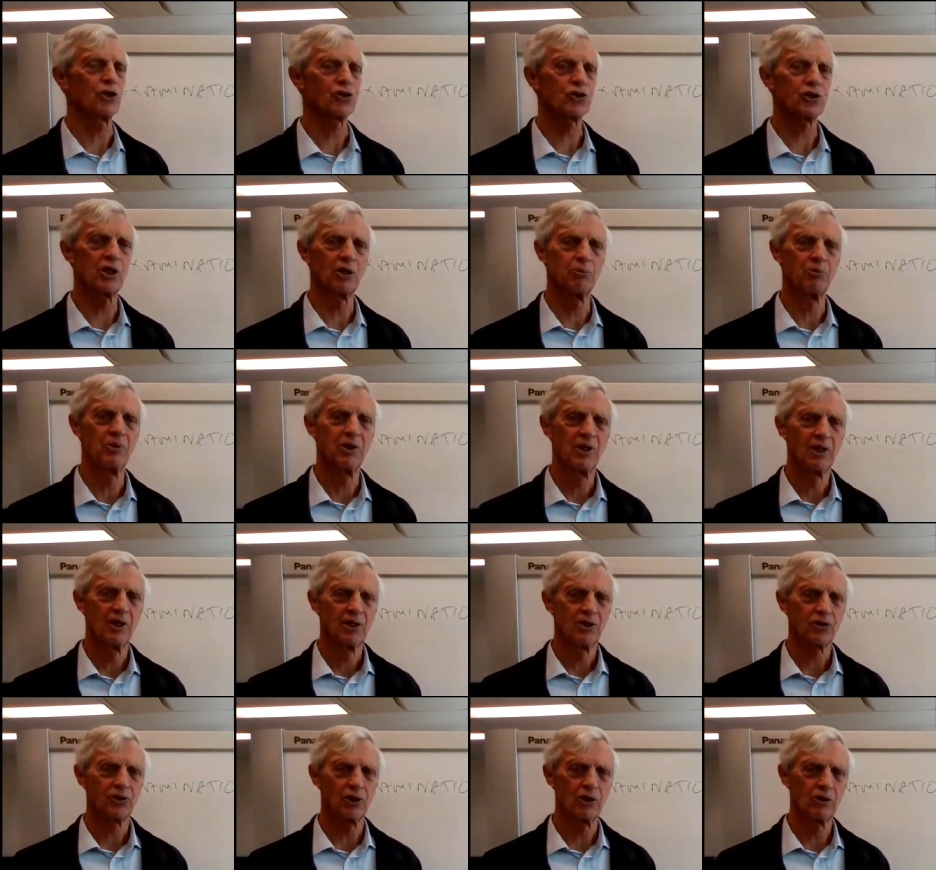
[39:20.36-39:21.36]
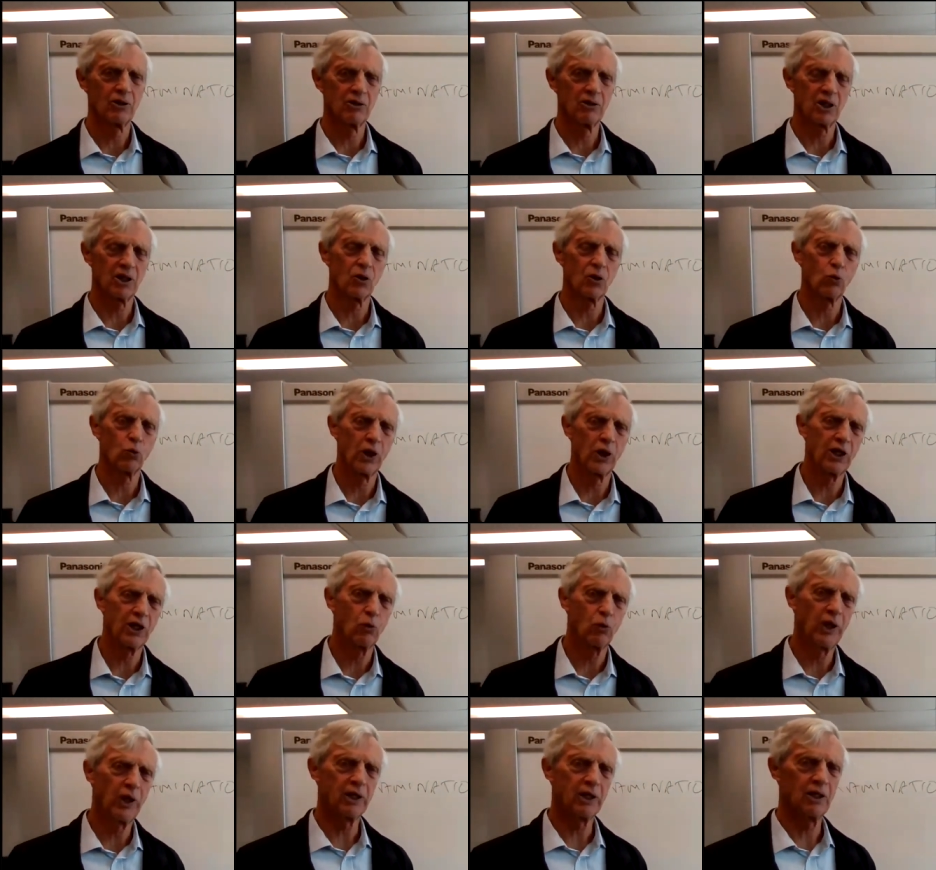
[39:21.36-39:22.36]
Yes, um, so
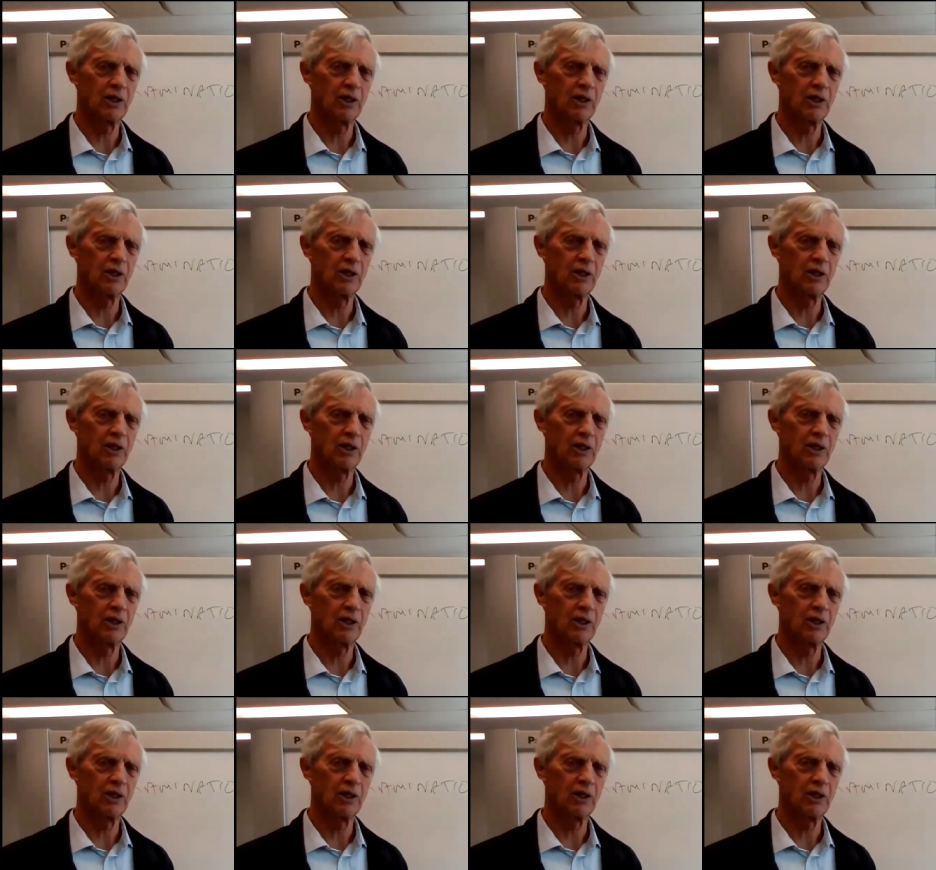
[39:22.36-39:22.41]
we,